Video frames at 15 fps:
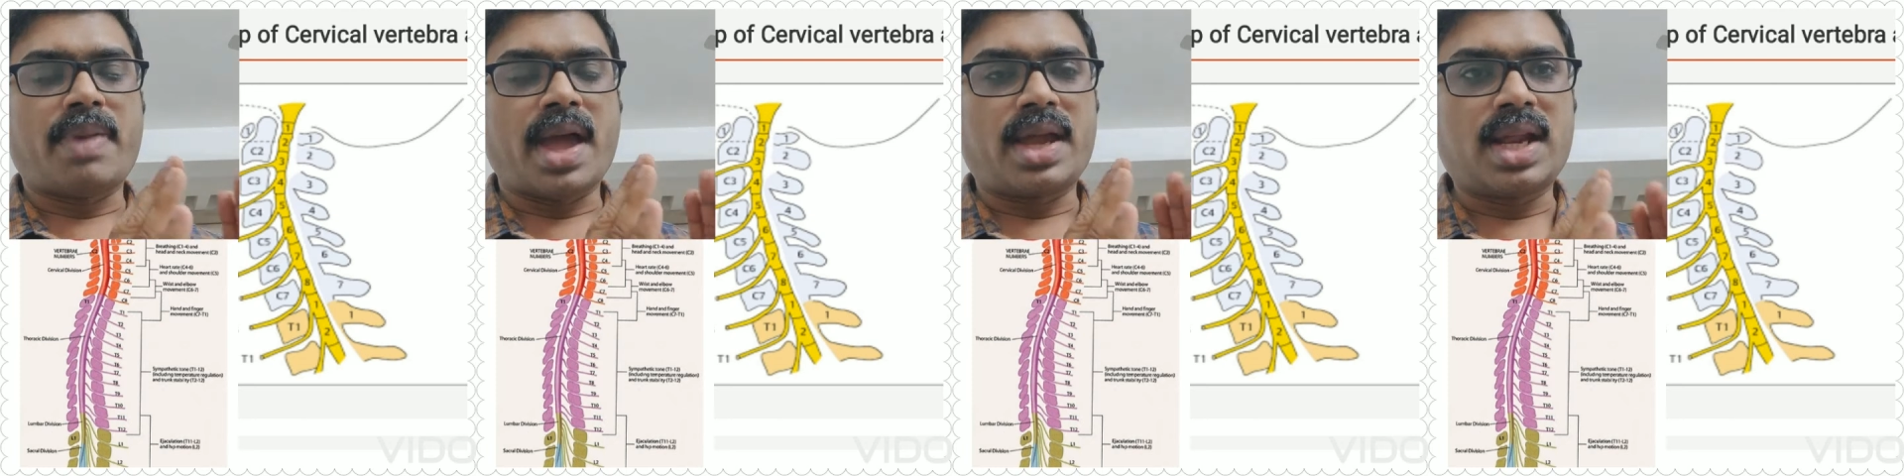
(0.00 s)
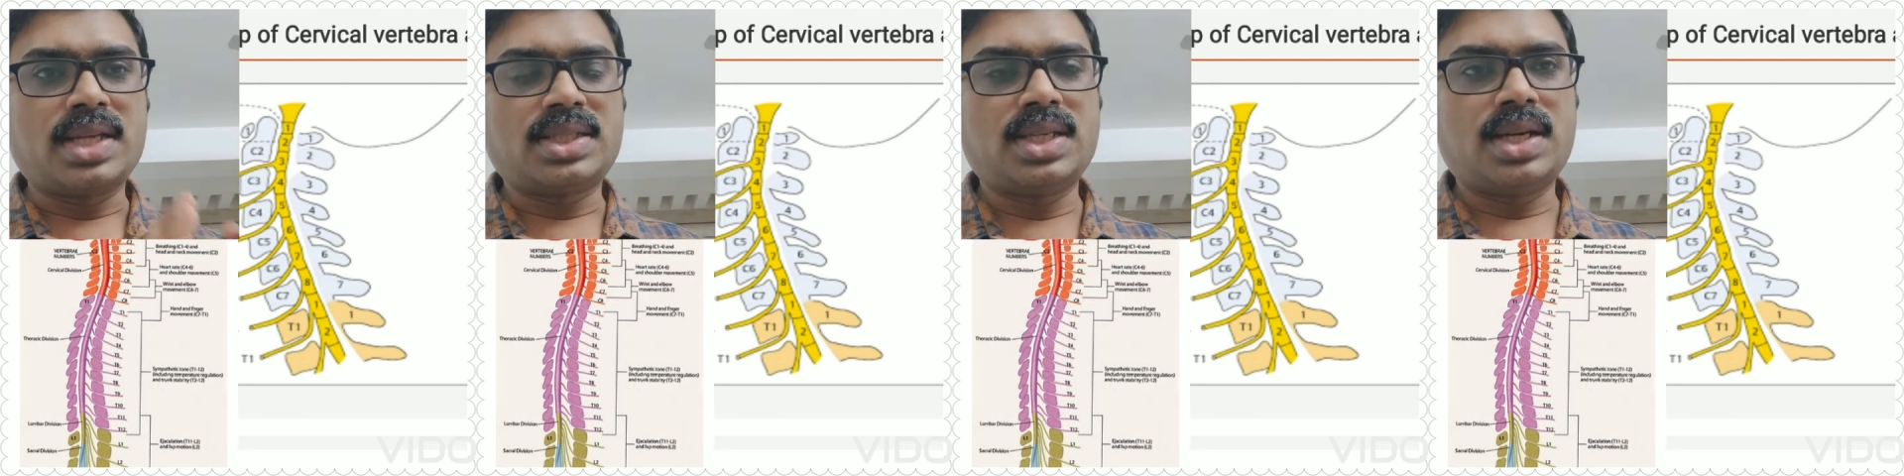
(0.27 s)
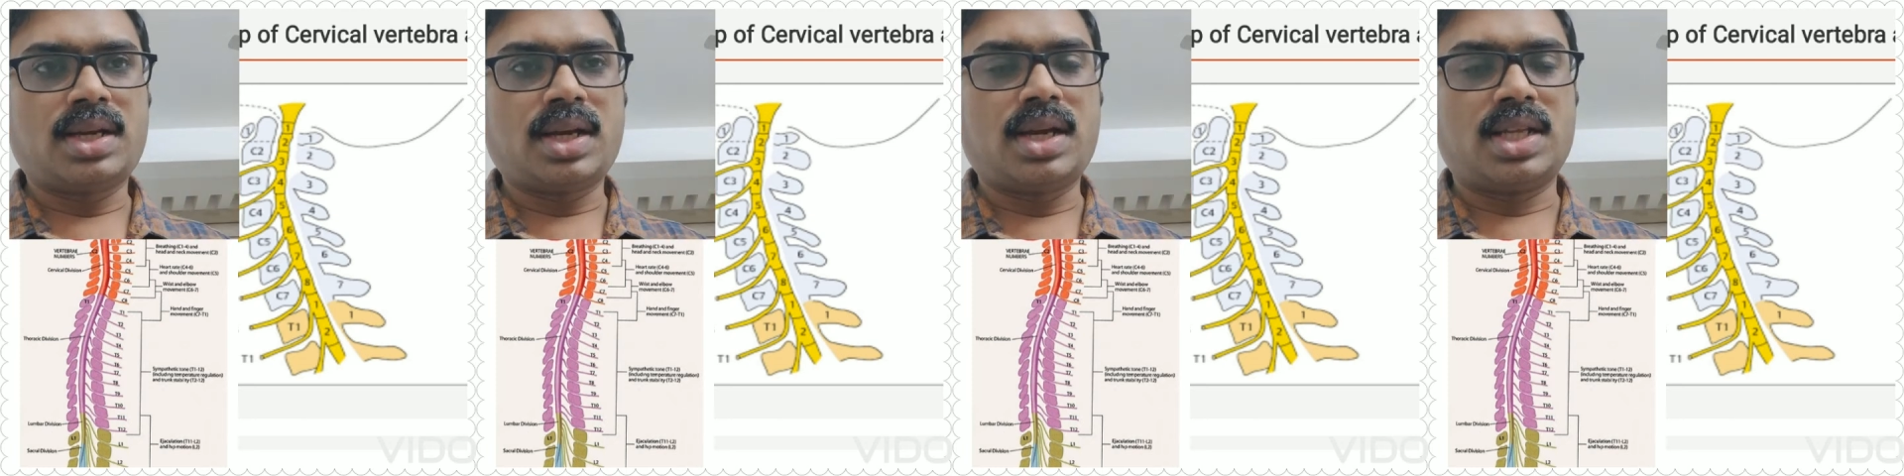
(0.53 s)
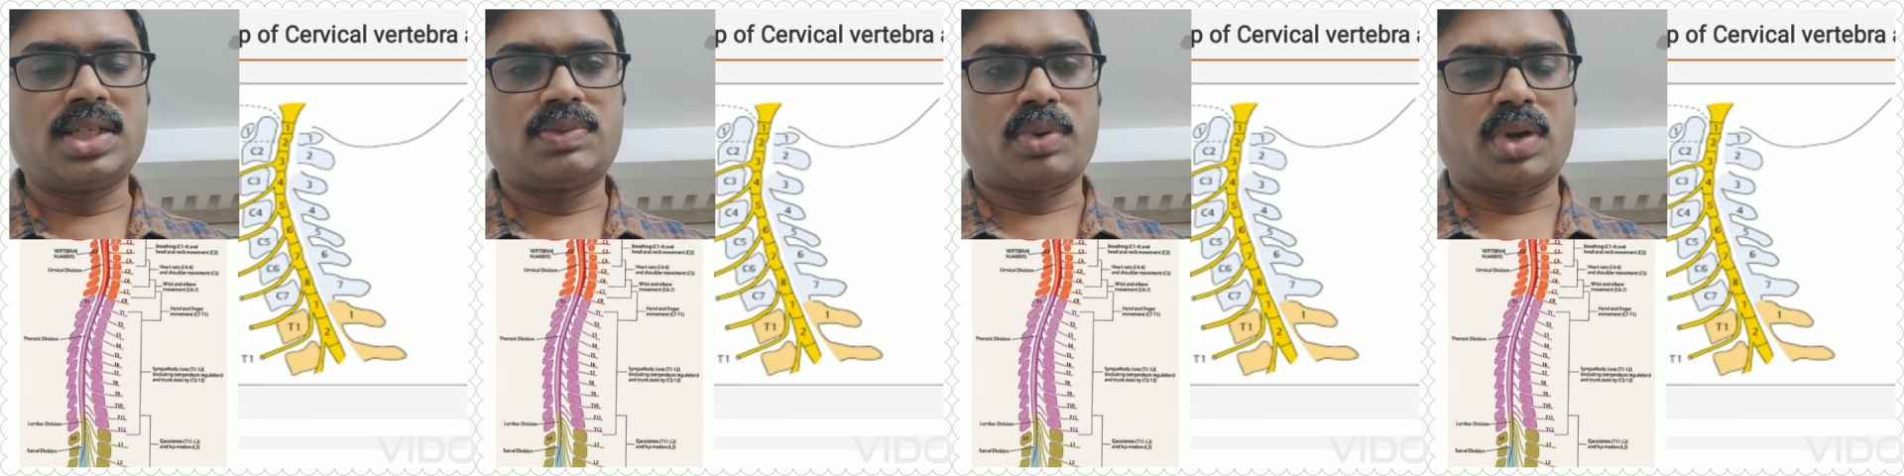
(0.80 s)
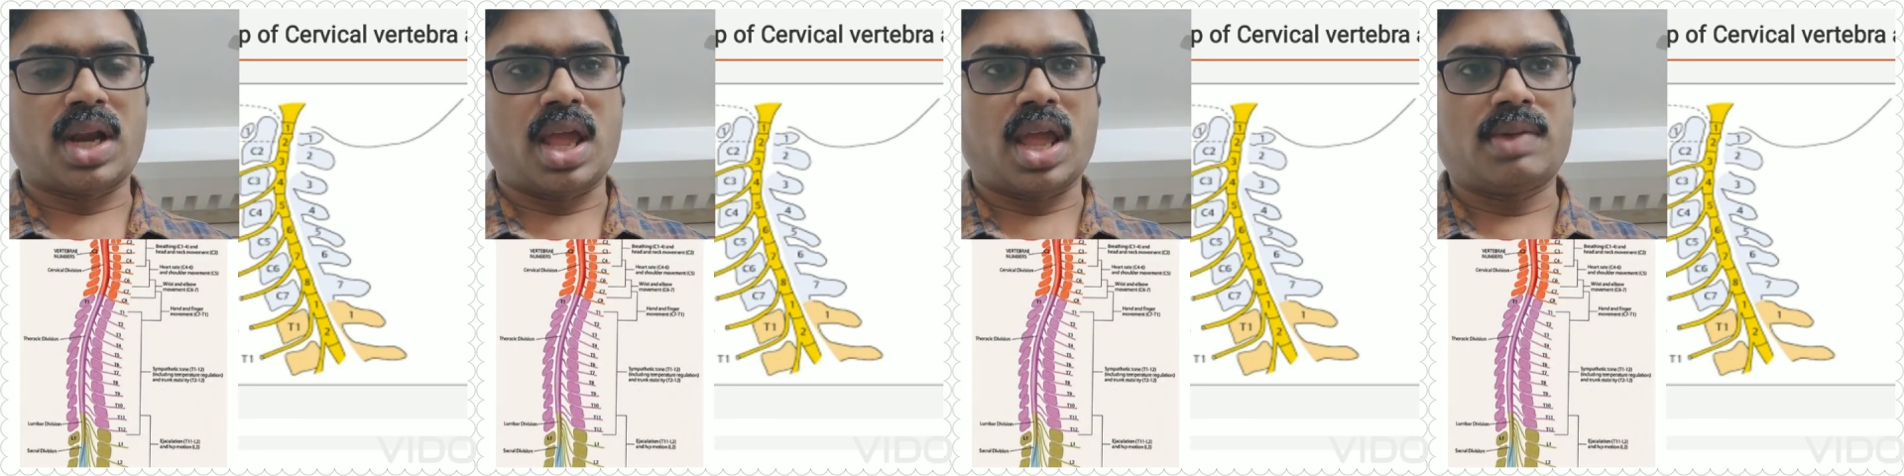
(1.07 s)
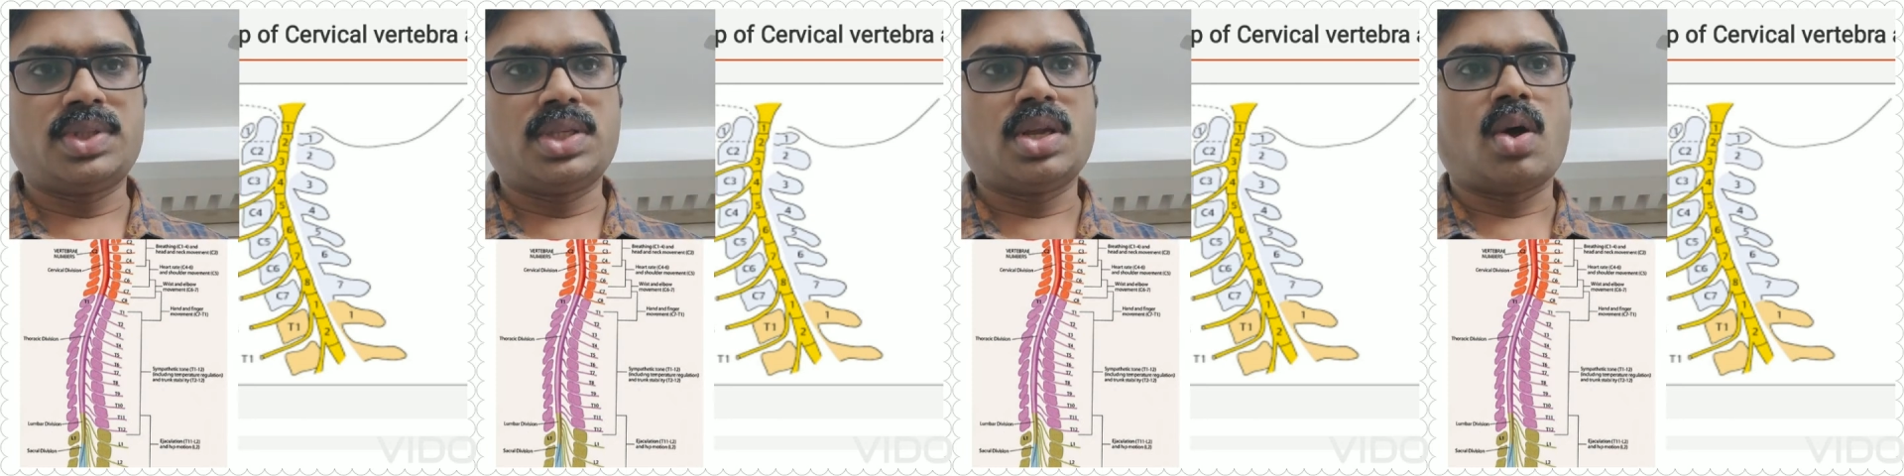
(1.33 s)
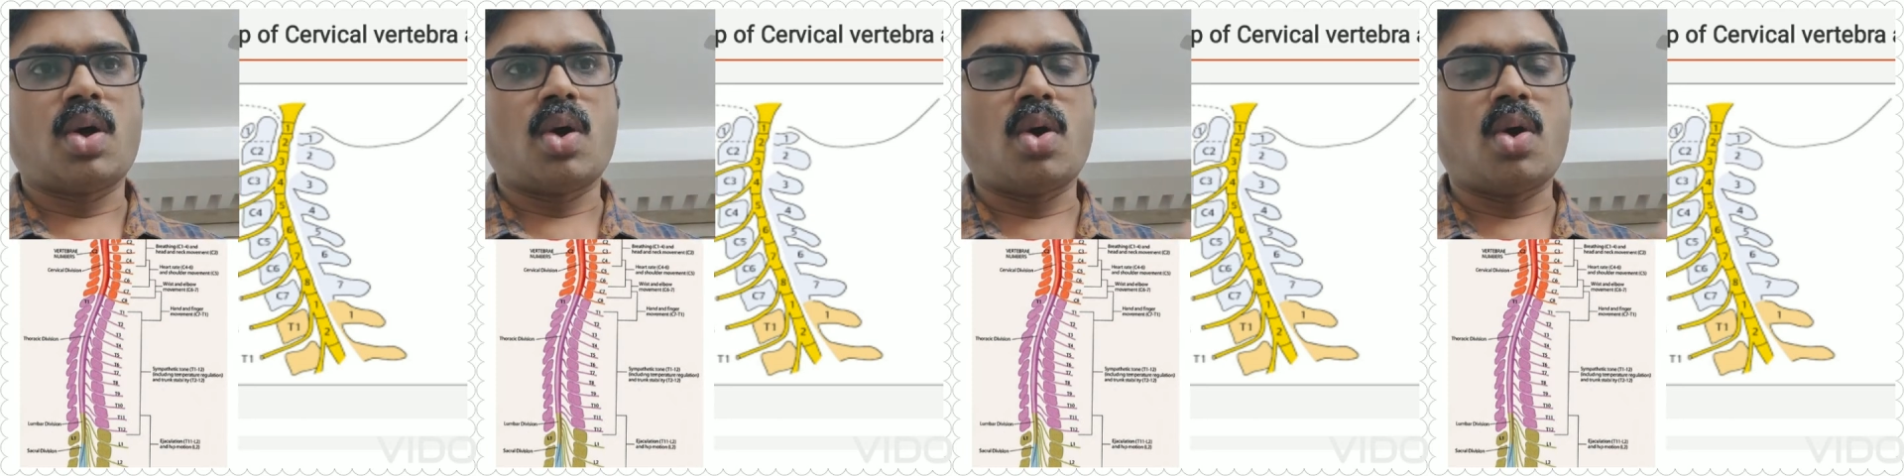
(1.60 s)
paracentral disc prolapse